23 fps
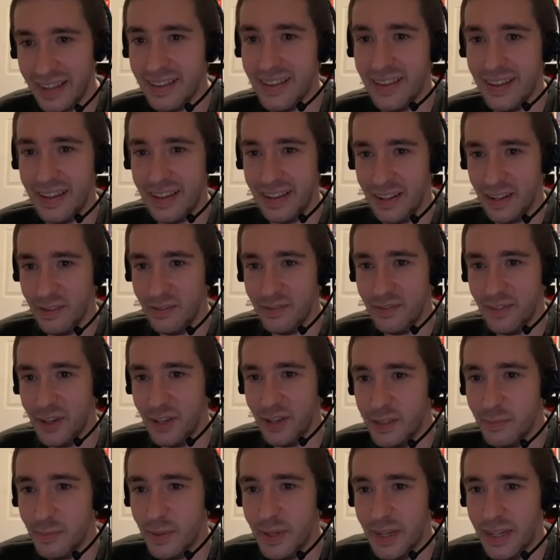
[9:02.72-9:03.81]
thing in the
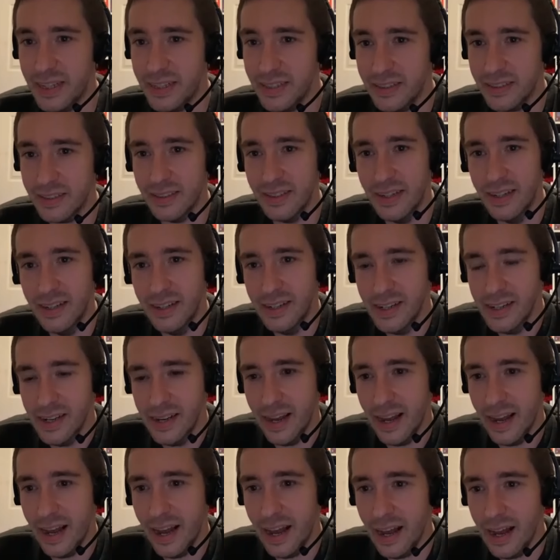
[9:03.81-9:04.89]
first place.
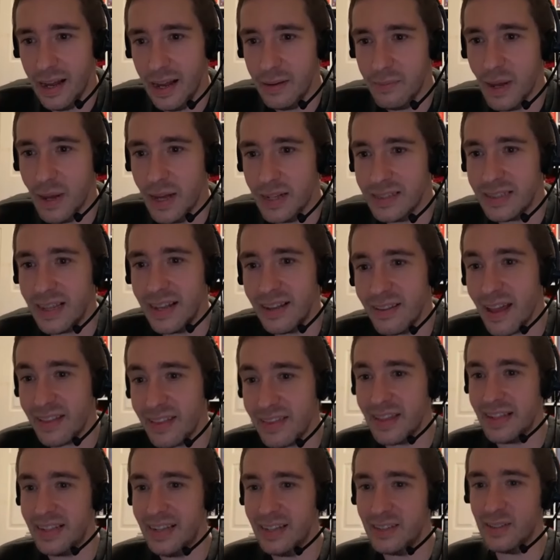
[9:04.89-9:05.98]
I
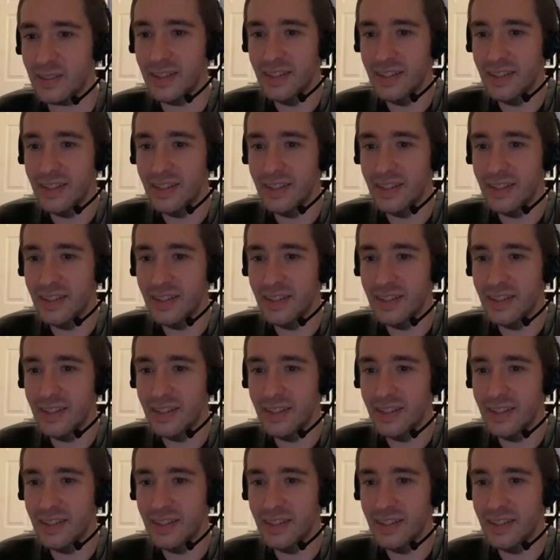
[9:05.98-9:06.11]
think there's